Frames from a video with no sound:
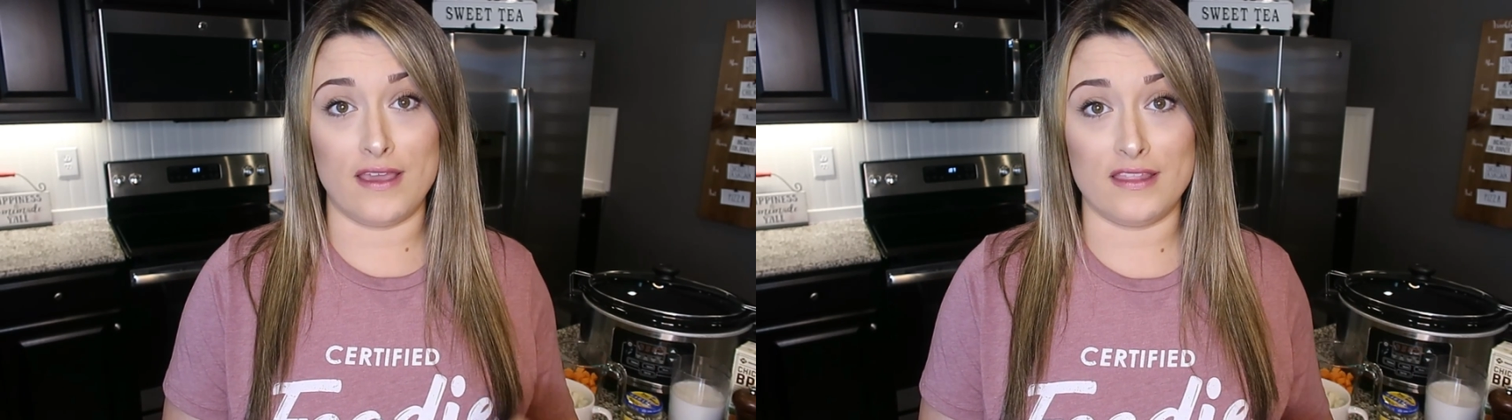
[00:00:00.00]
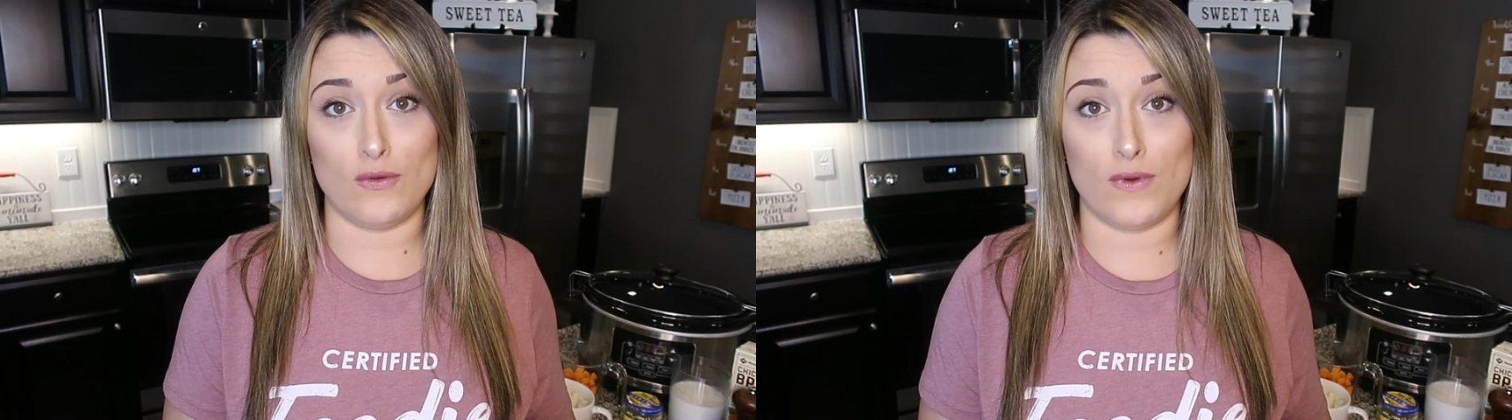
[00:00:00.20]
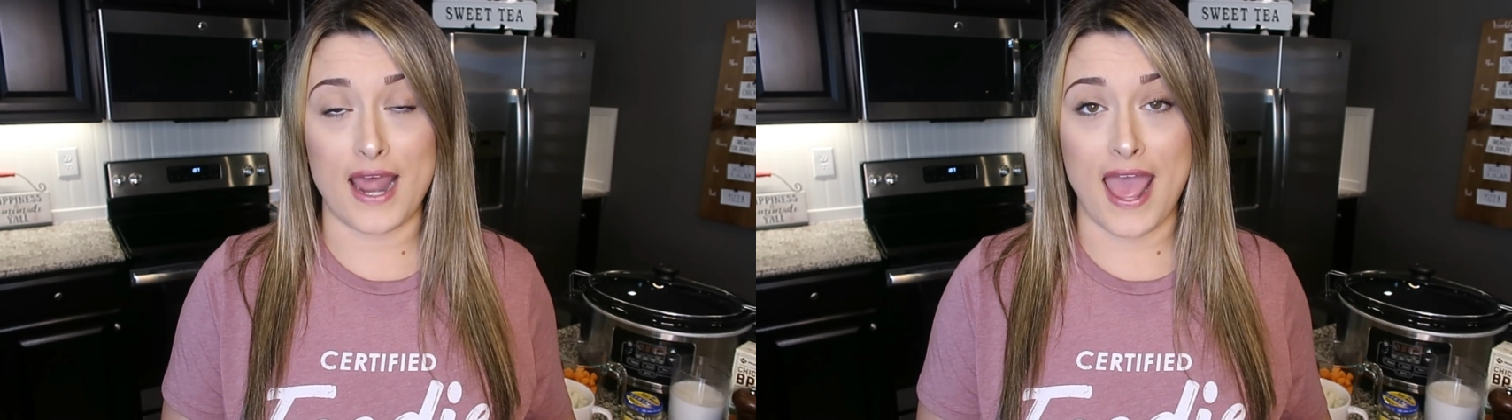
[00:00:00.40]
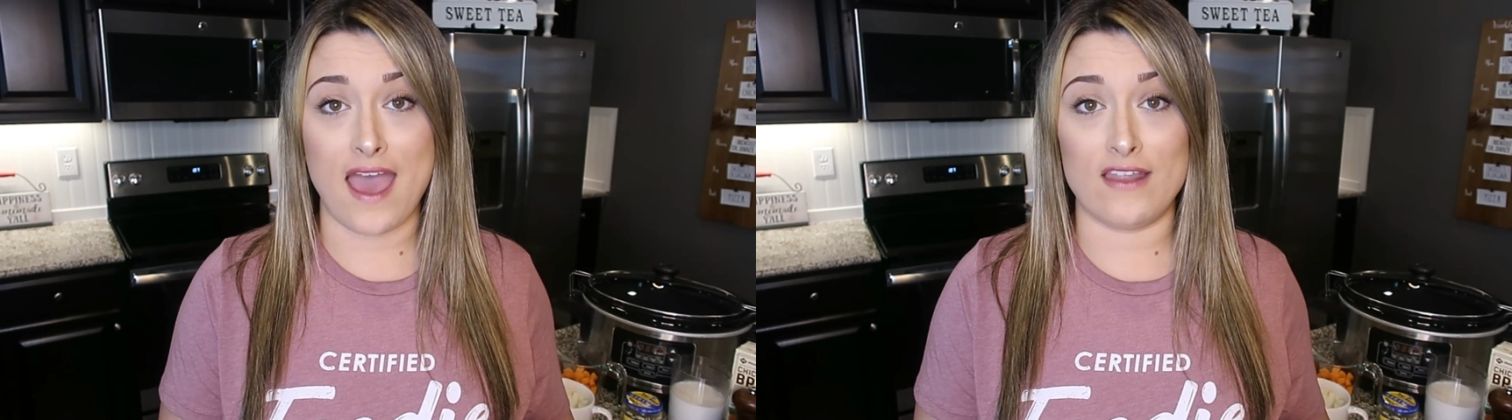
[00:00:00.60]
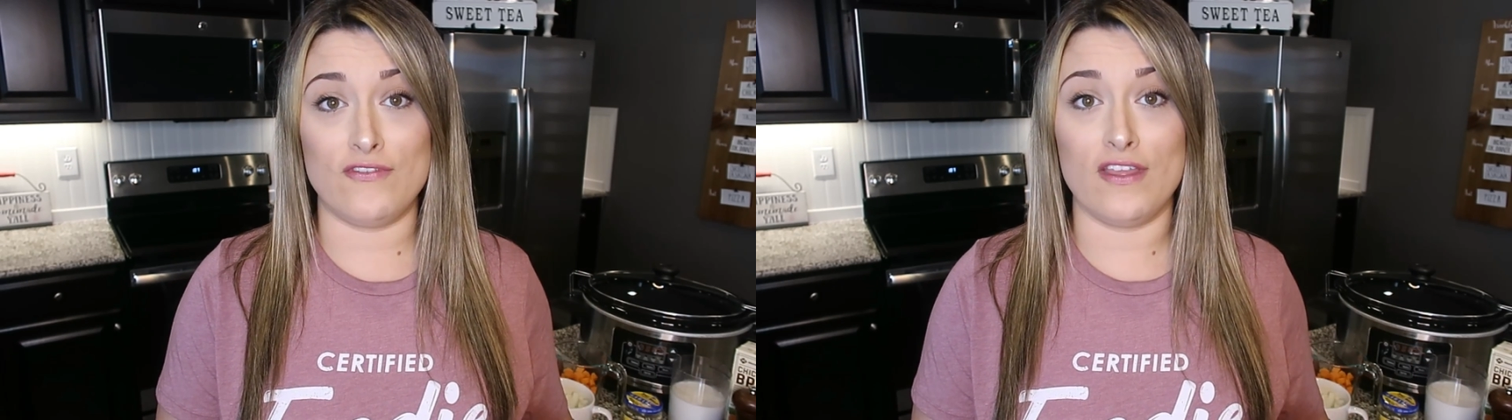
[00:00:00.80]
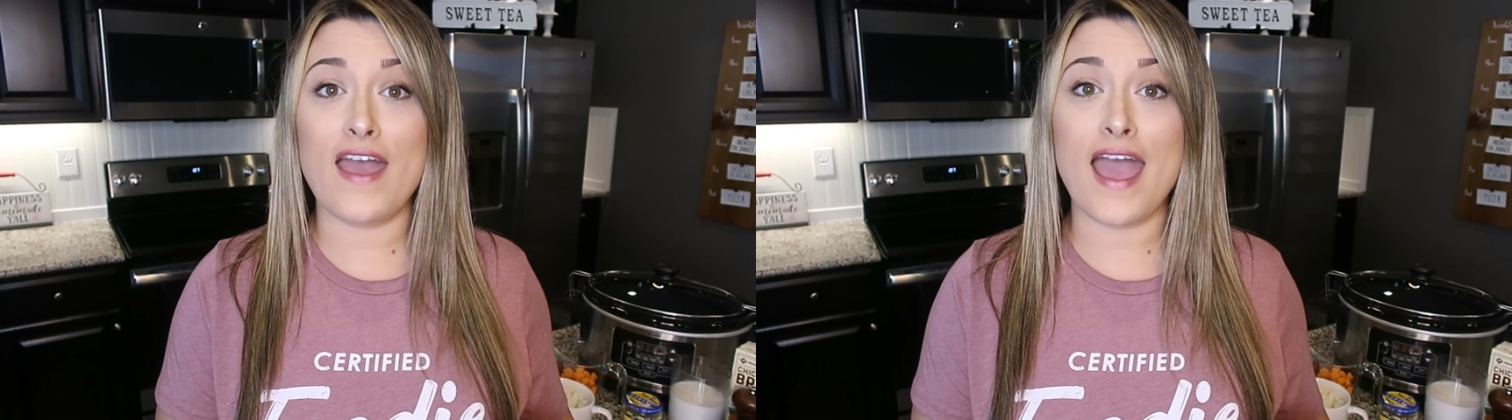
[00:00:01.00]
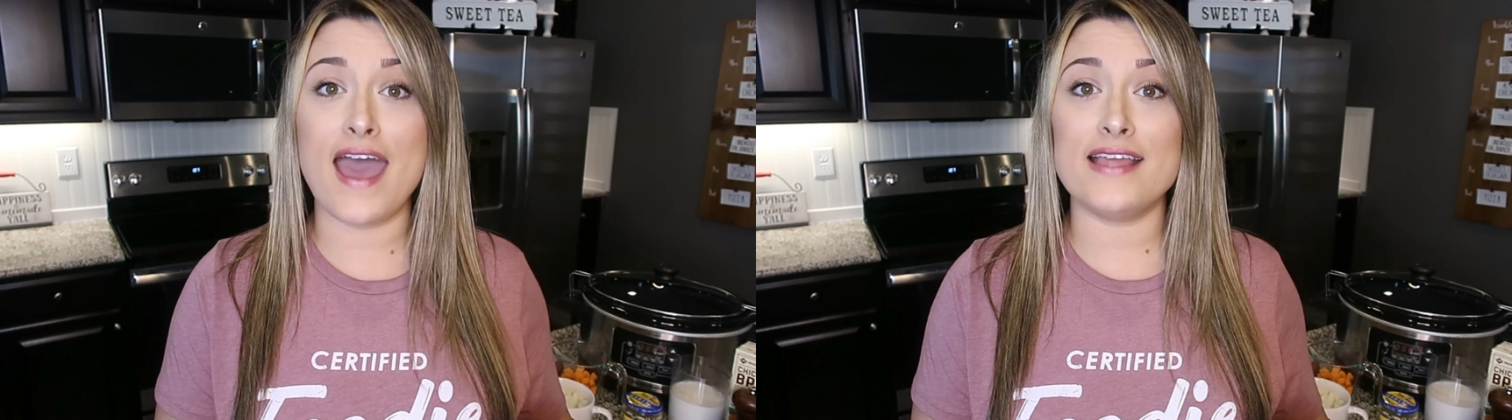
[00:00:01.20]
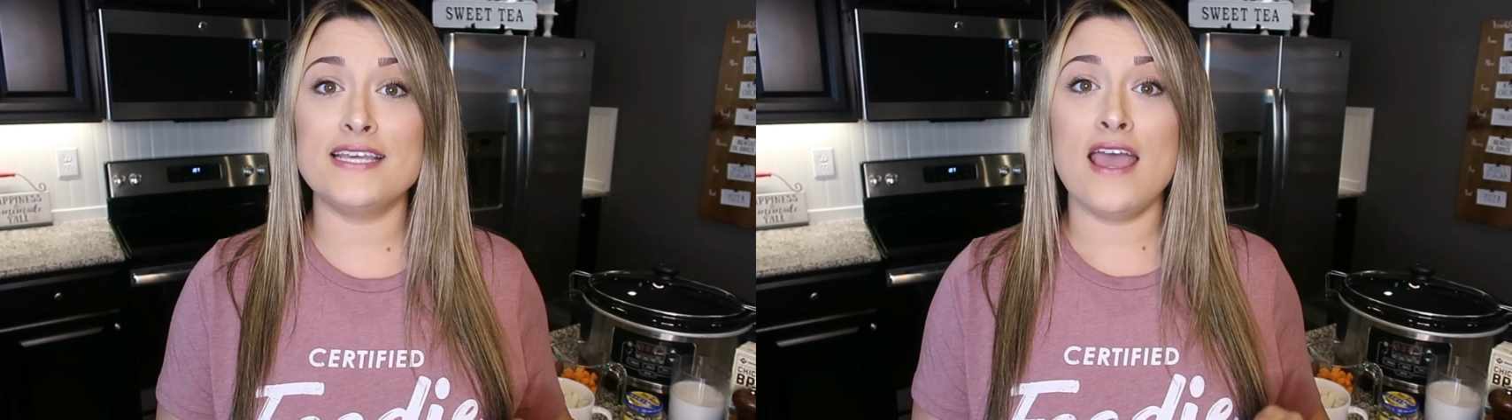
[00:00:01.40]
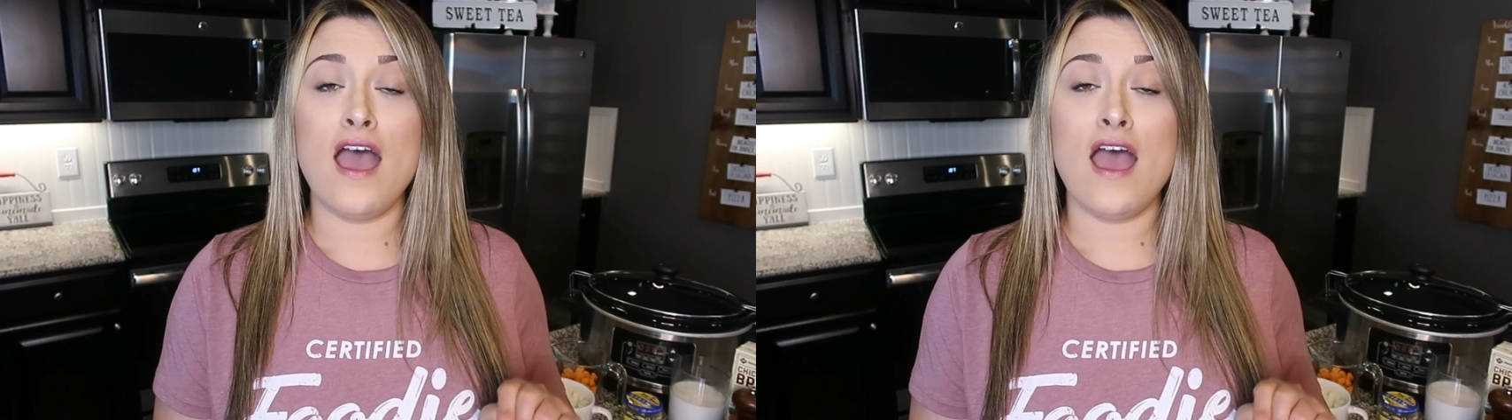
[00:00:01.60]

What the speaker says: look at the one I had for that.